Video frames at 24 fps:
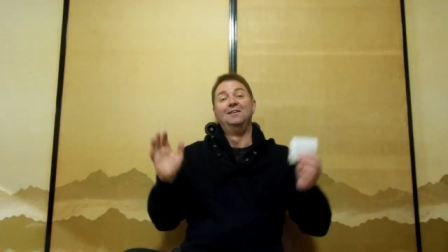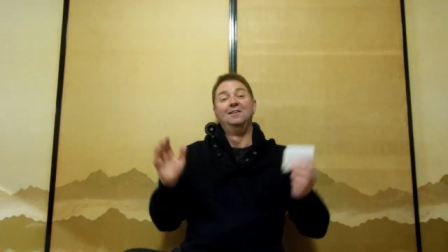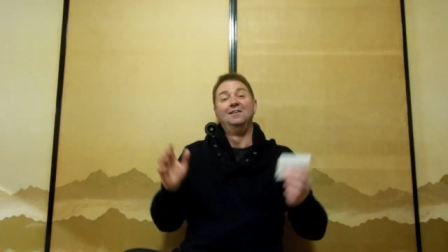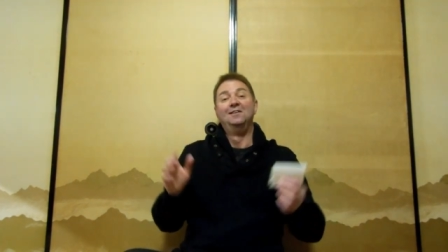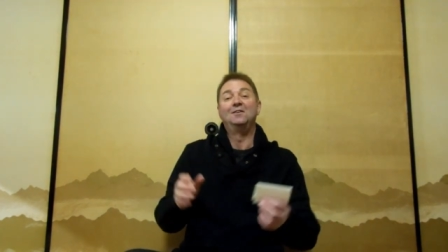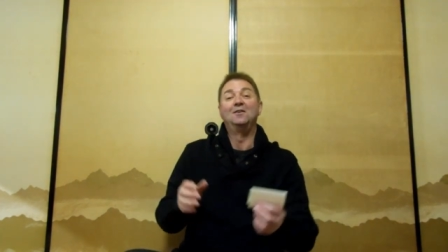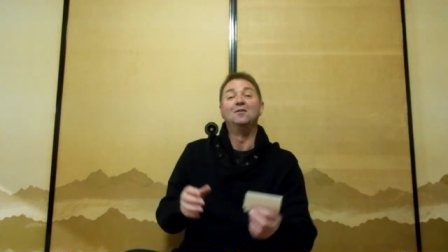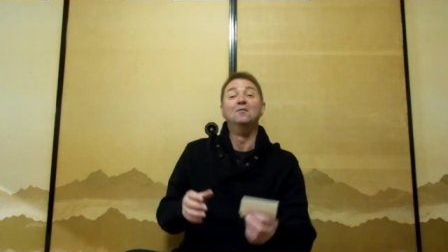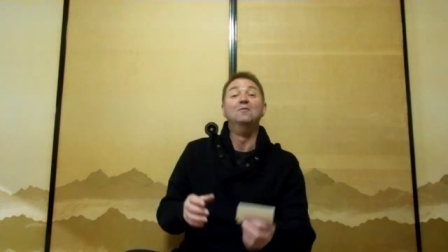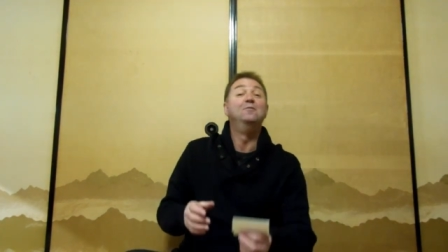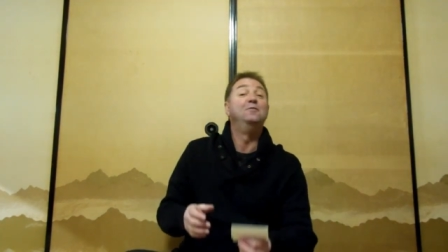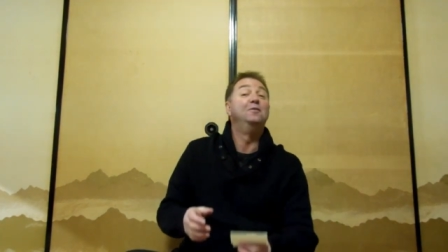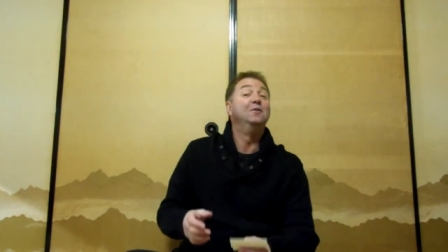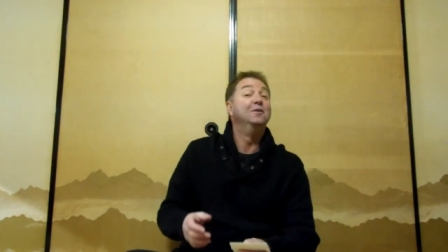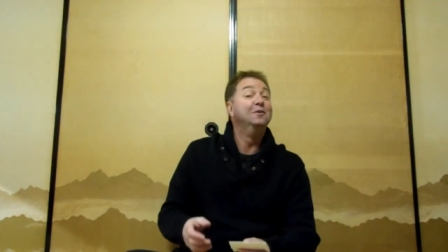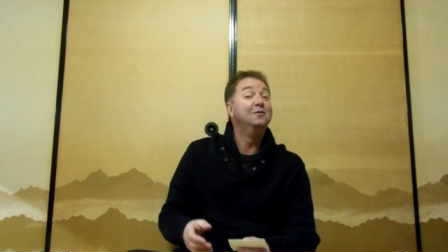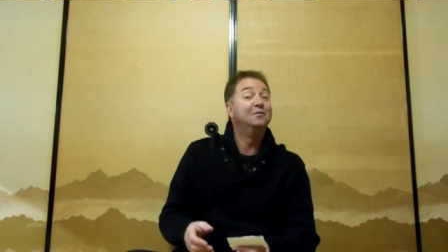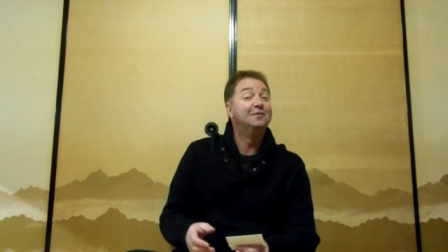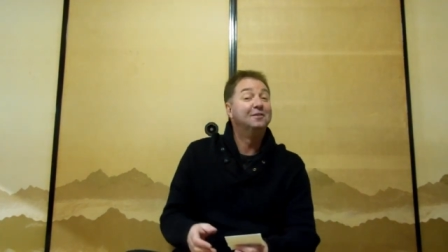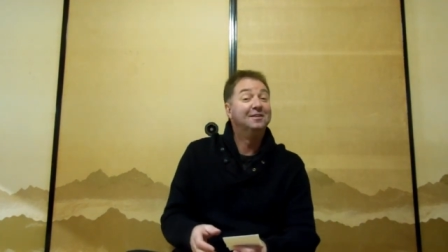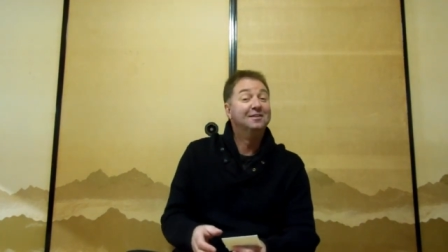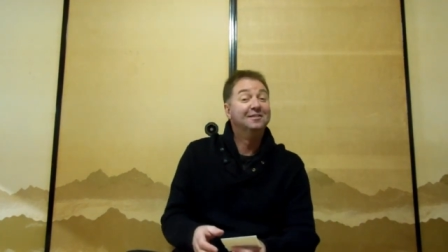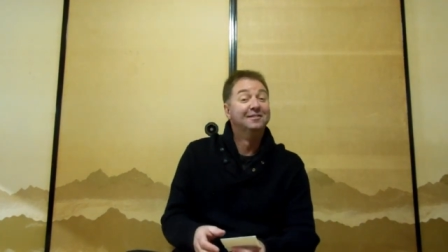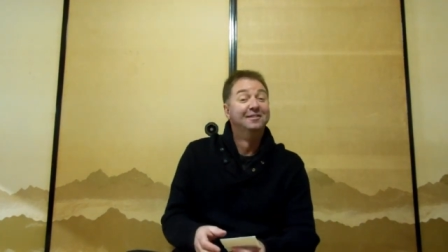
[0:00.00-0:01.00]

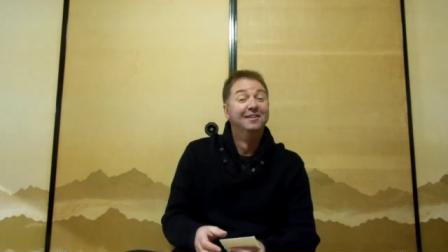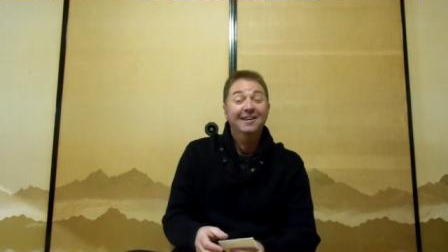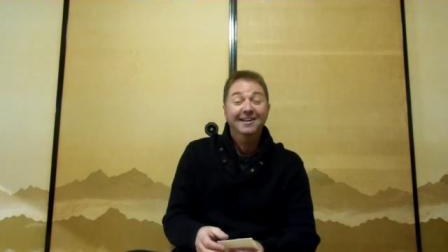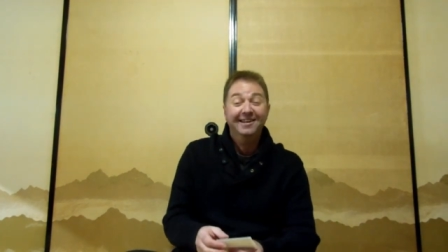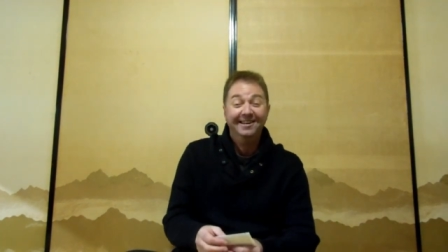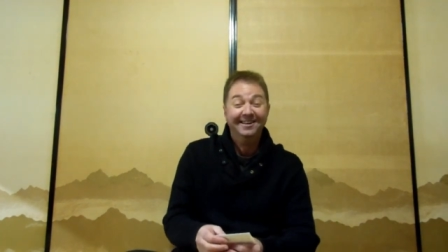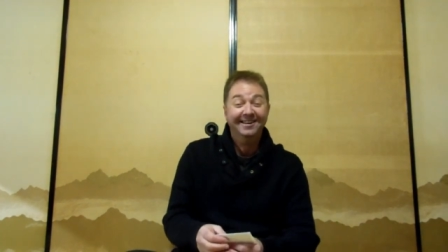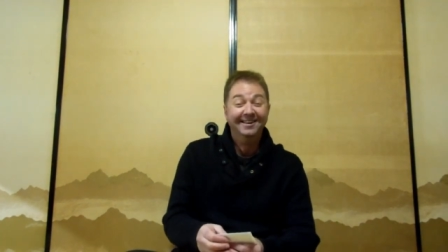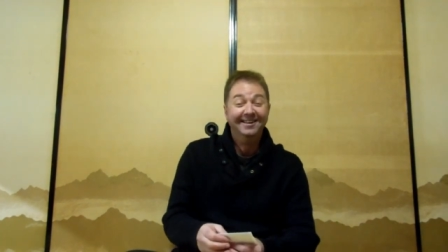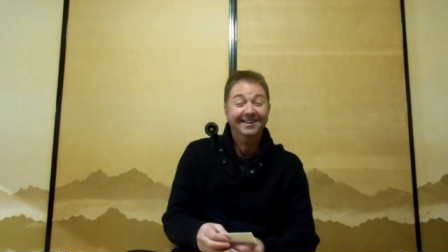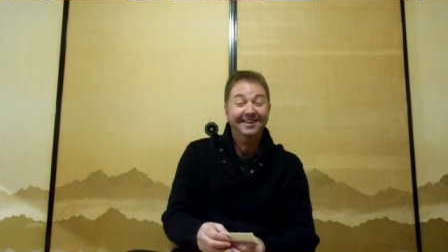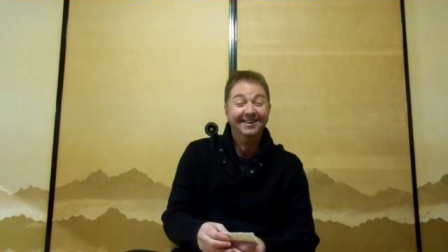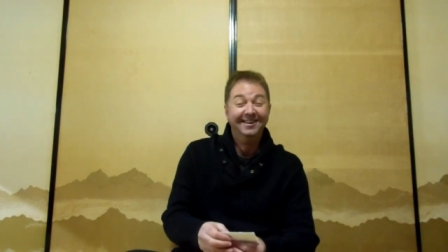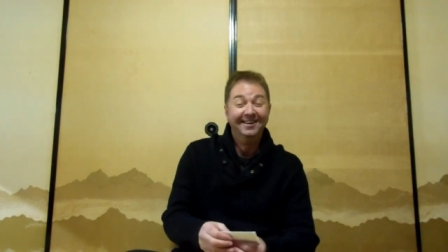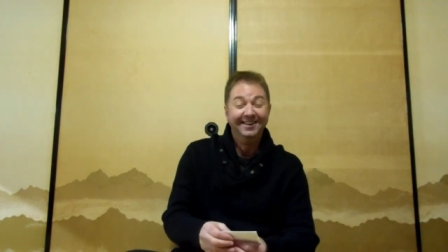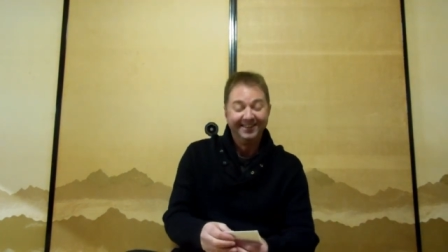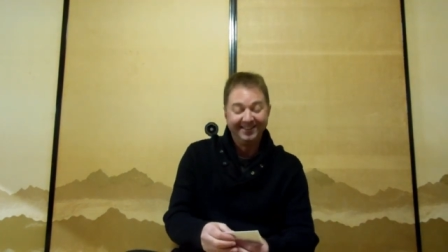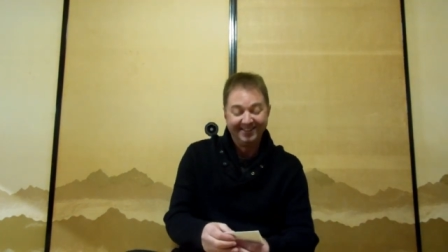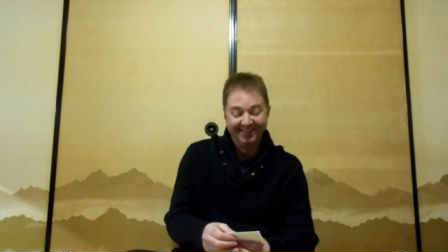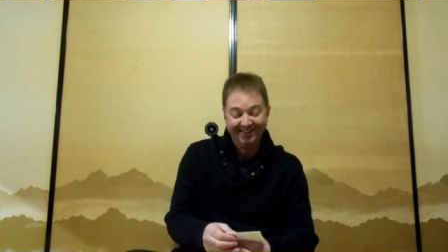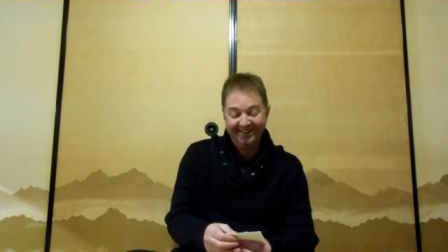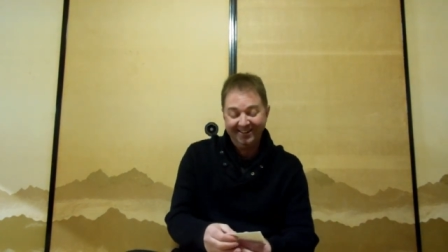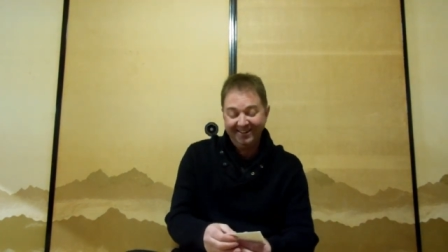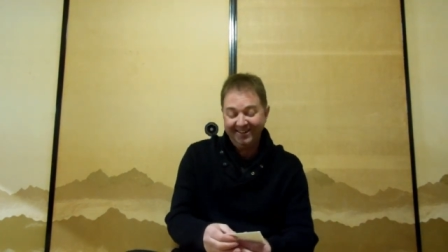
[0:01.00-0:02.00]
confusing, isn't it?
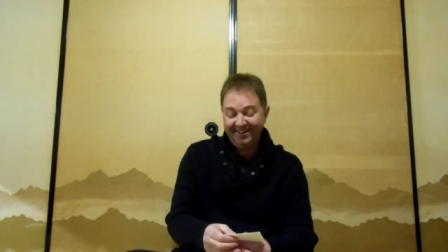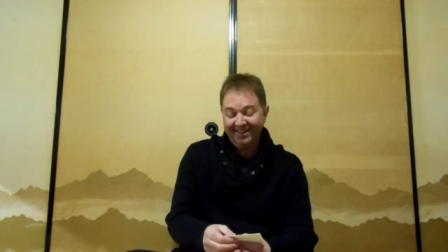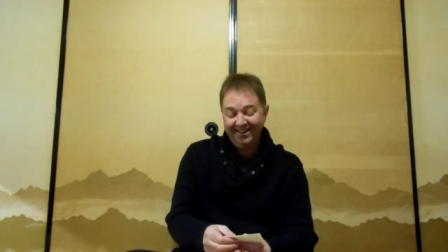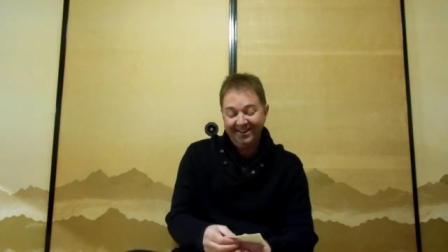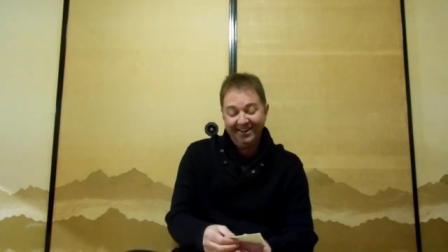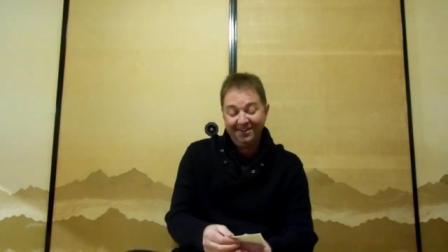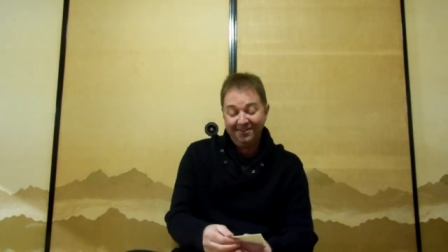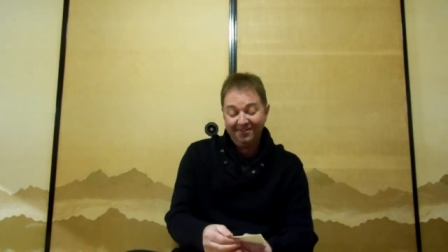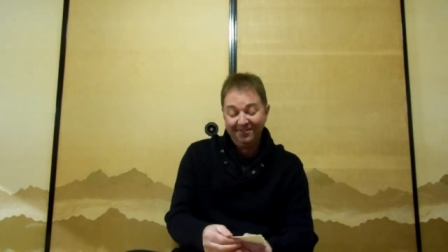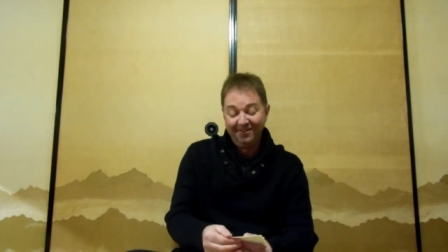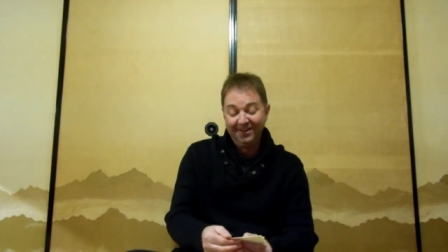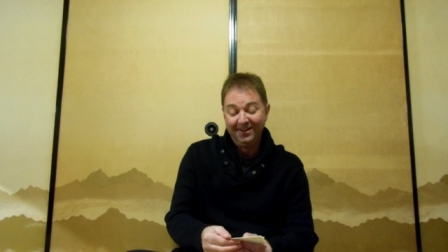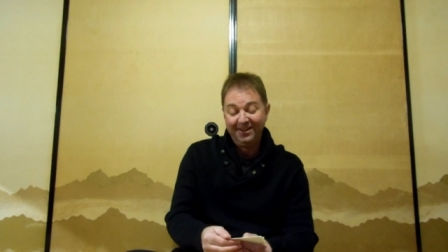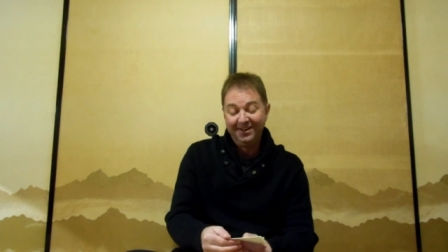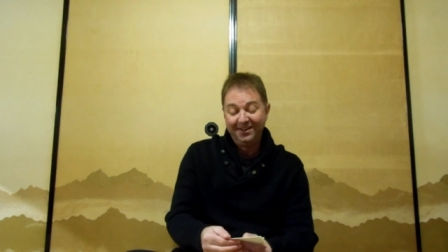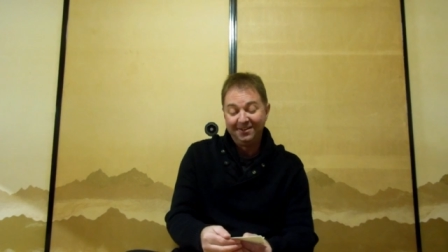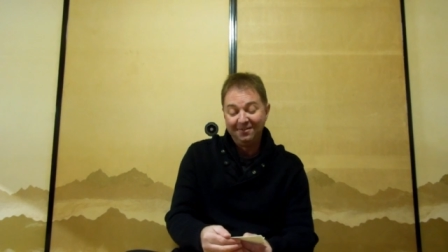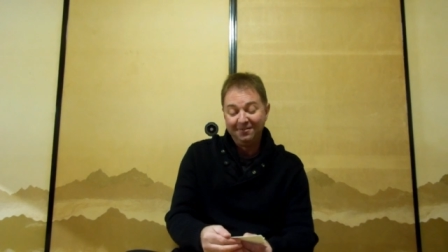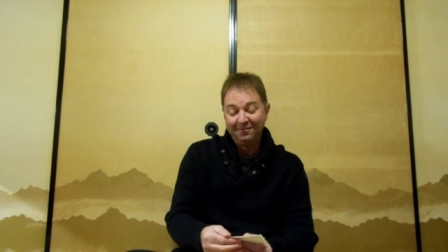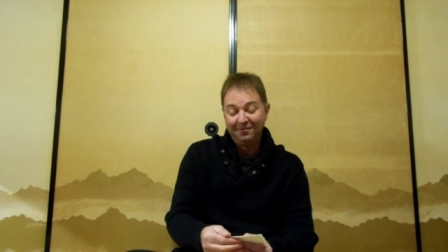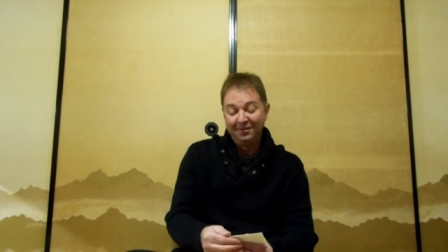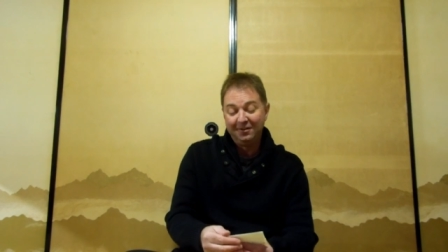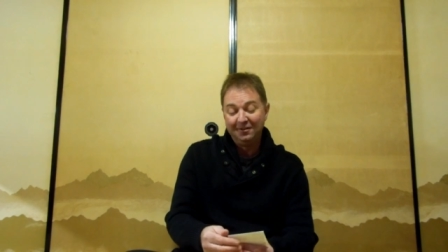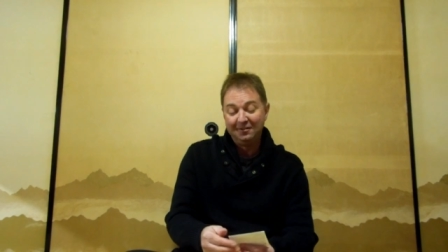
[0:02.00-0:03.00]
Really
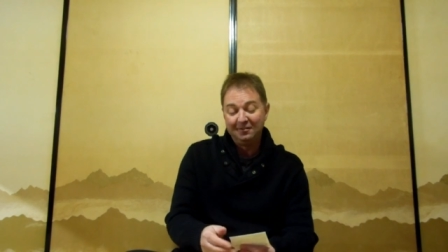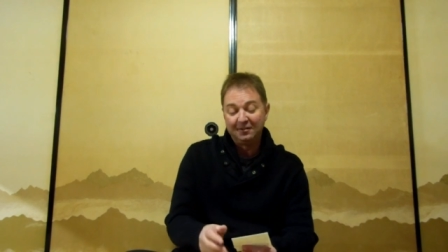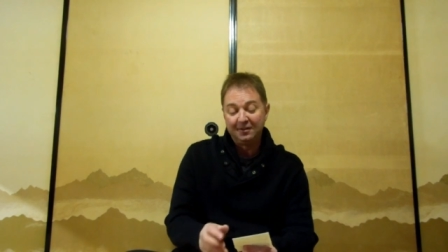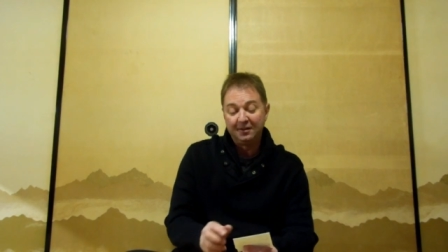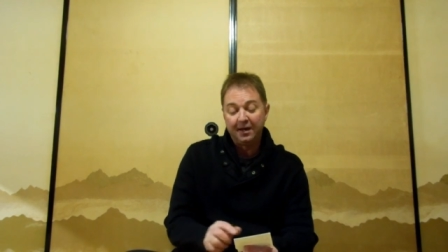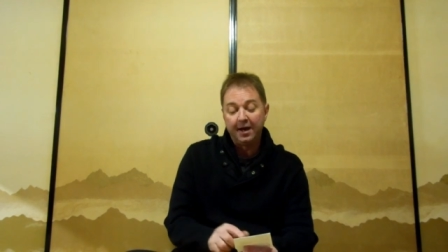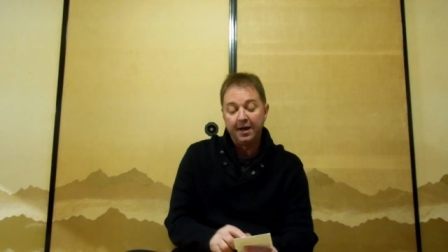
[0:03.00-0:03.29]
confusing.